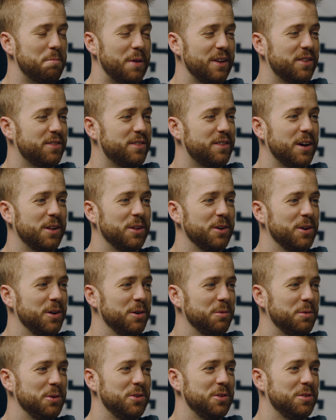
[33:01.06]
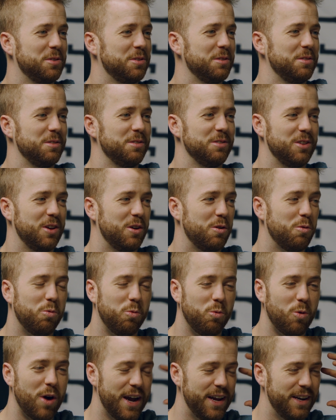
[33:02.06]
bestseller, which is
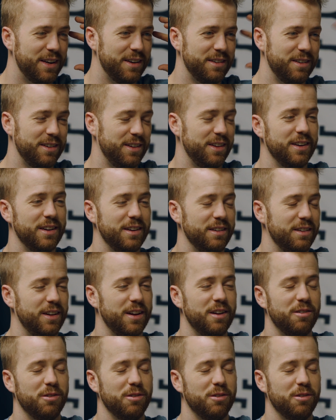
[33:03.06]
quite I'm